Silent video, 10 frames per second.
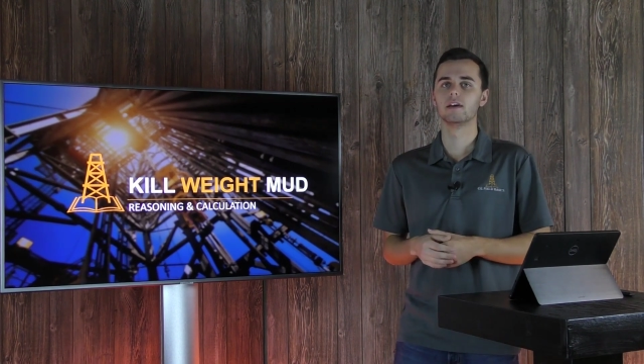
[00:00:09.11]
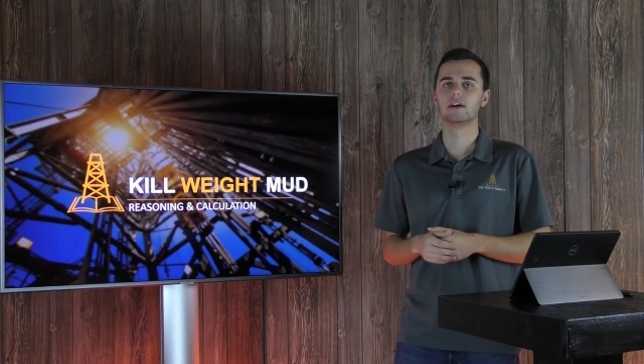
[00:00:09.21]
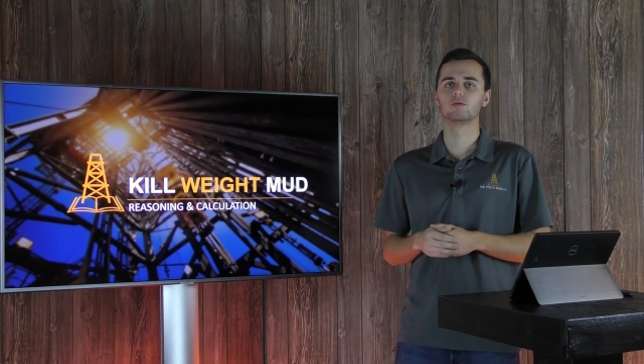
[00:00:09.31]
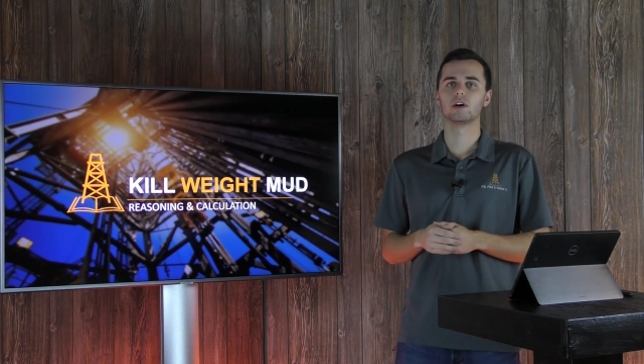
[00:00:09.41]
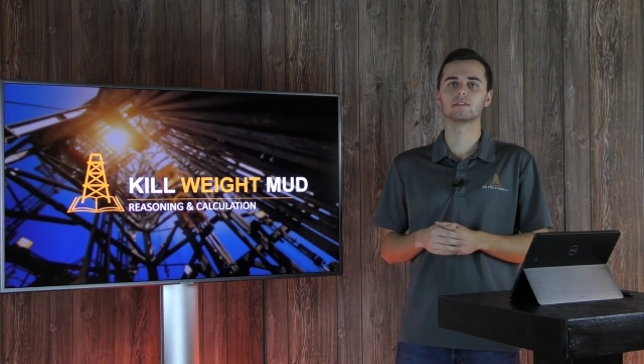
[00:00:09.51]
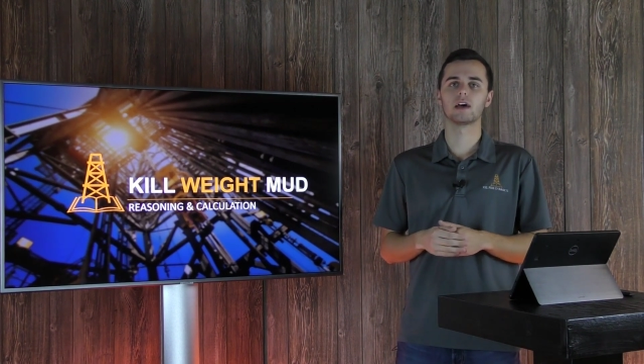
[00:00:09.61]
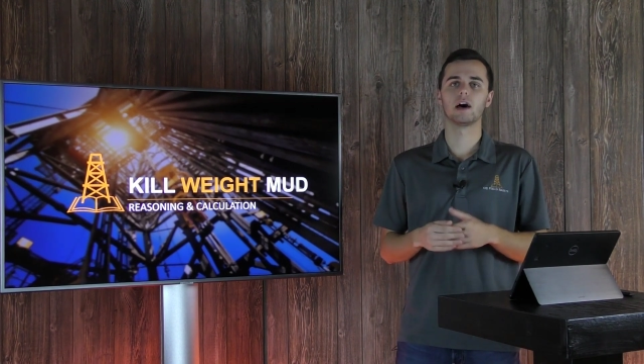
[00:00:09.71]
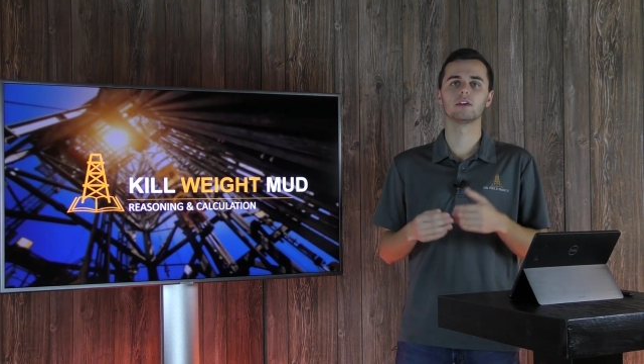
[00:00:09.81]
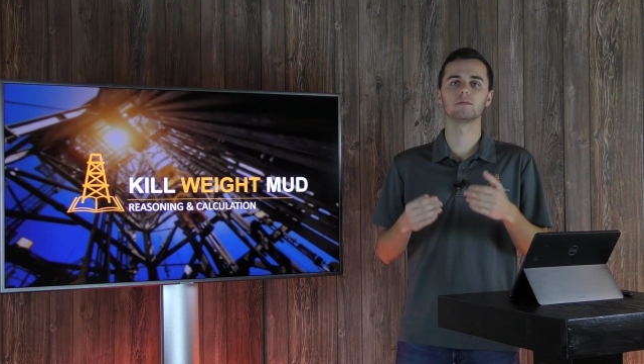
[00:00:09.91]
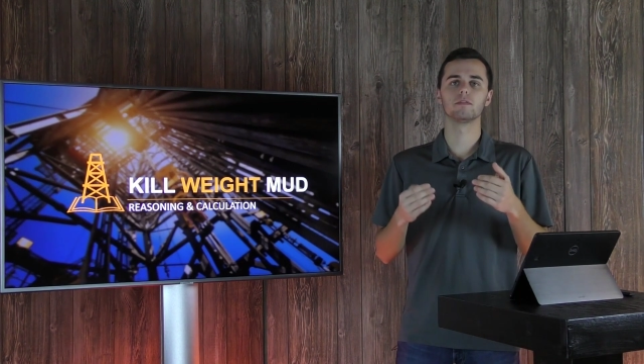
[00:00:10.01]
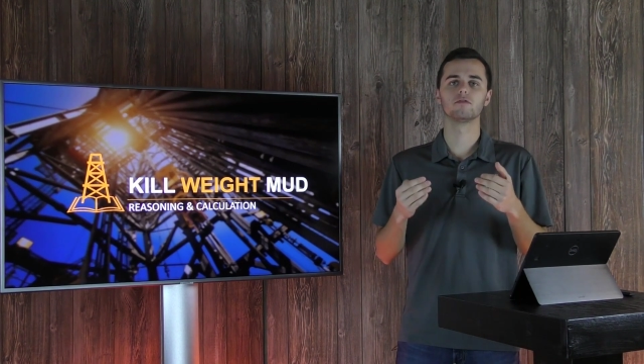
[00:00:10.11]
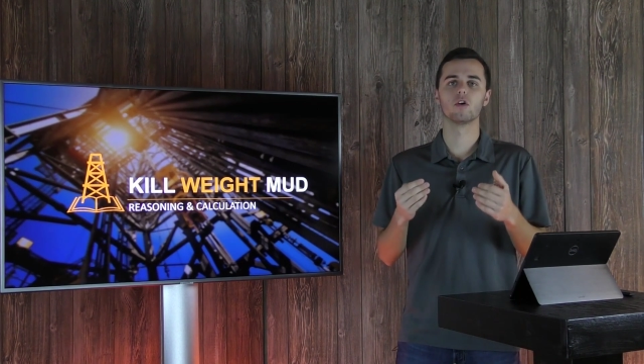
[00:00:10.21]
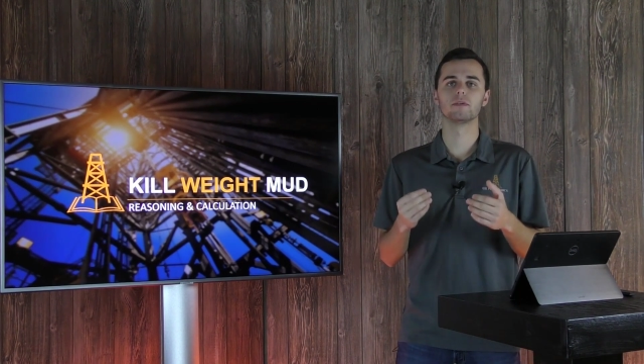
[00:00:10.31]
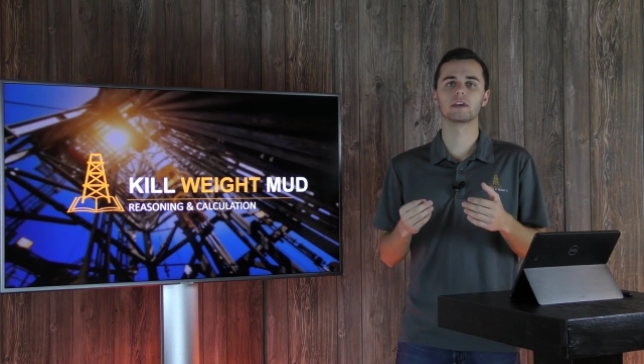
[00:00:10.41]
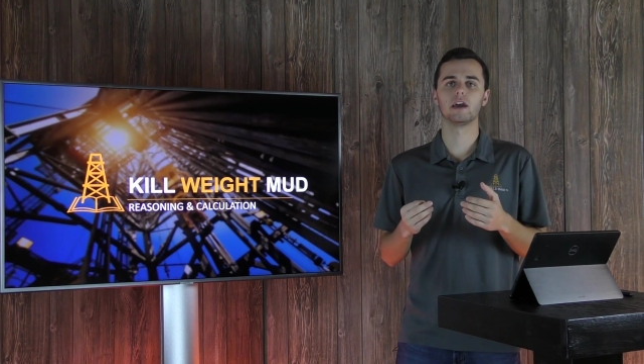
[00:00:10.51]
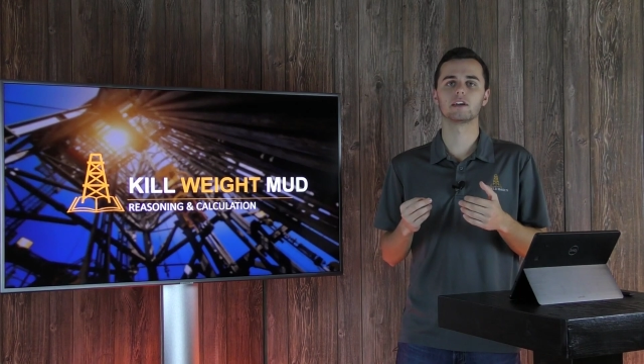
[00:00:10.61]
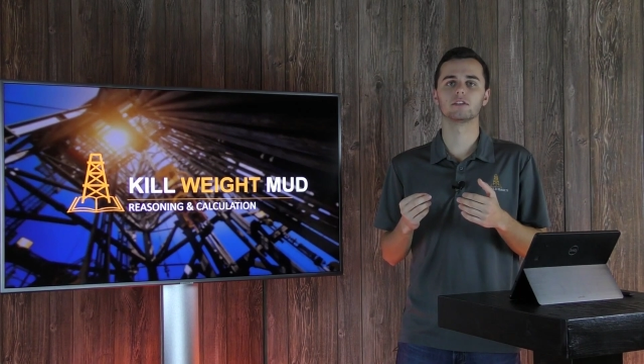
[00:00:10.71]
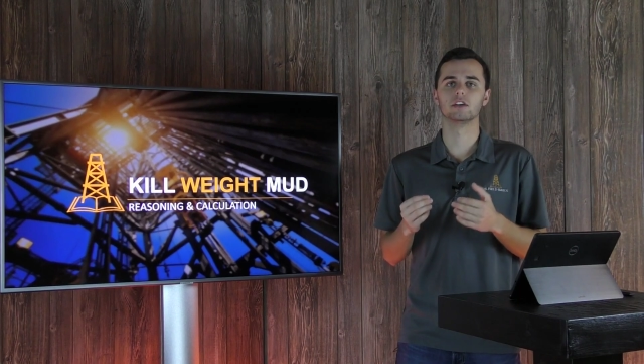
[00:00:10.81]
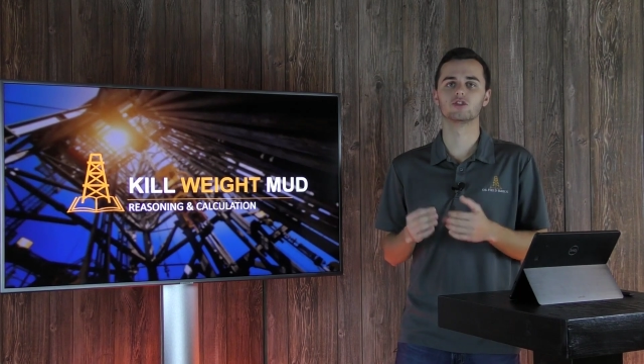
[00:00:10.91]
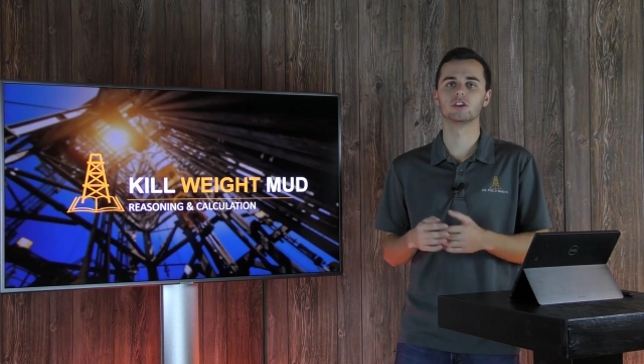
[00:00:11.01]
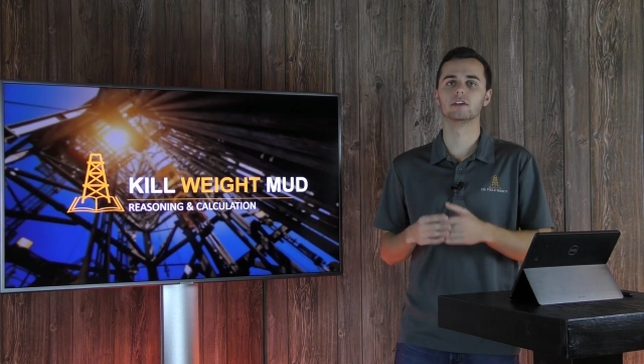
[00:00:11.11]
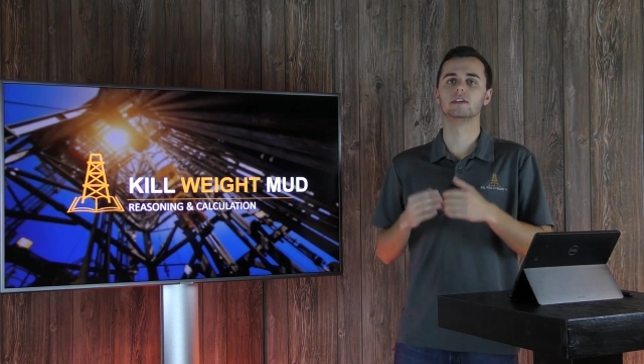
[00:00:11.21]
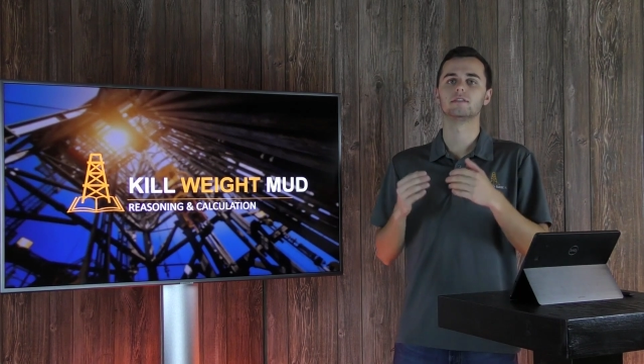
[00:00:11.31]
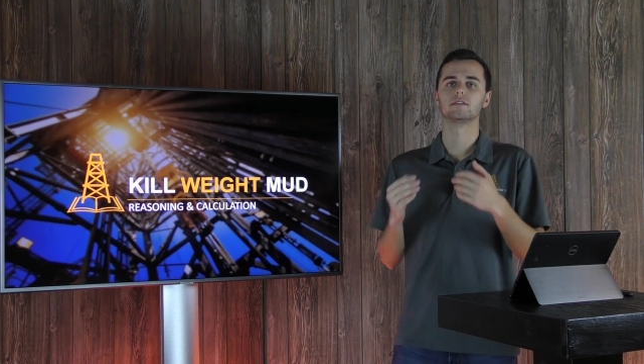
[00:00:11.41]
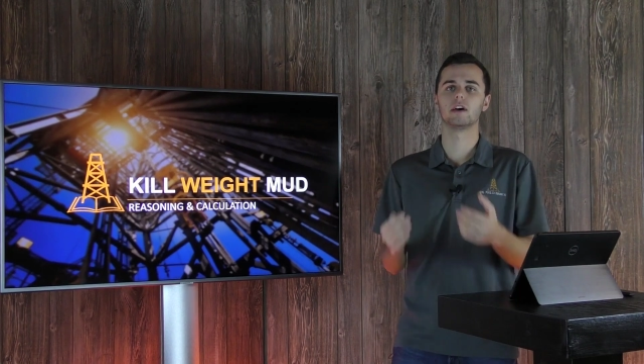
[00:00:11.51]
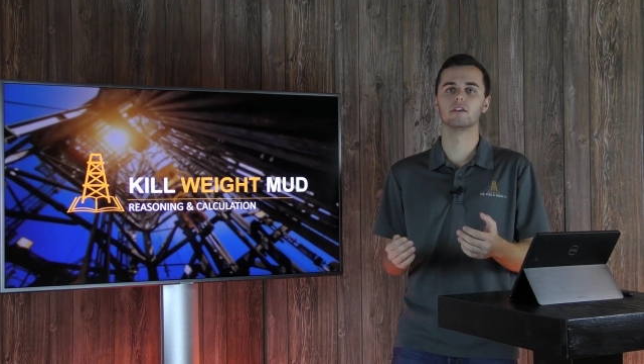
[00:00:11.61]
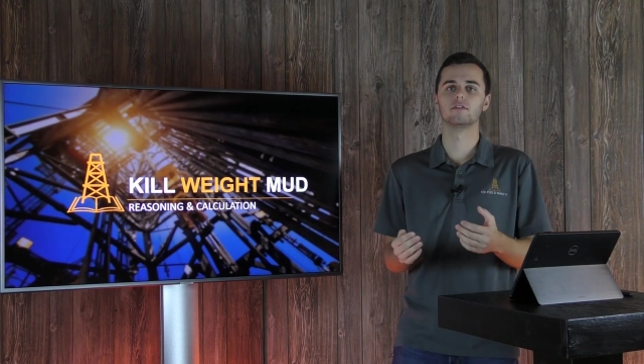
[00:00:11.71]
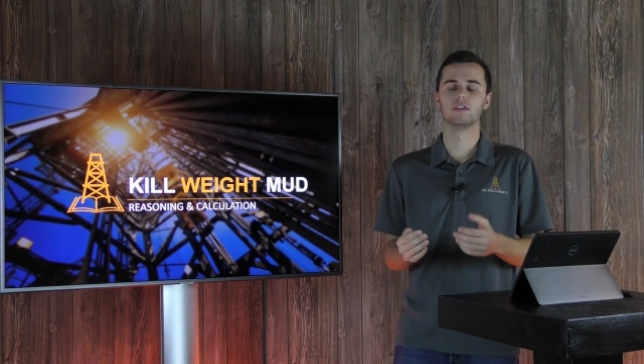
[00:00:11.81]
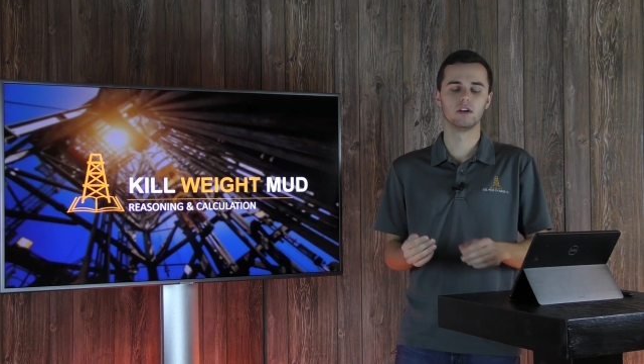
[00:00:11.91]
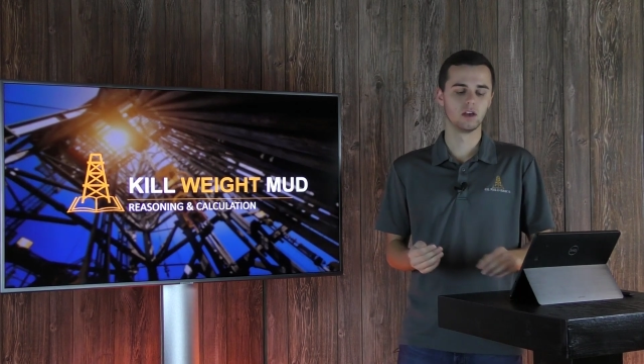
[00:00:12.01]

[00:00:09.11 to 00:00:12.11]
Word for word: as well as how to perform the calculation itself.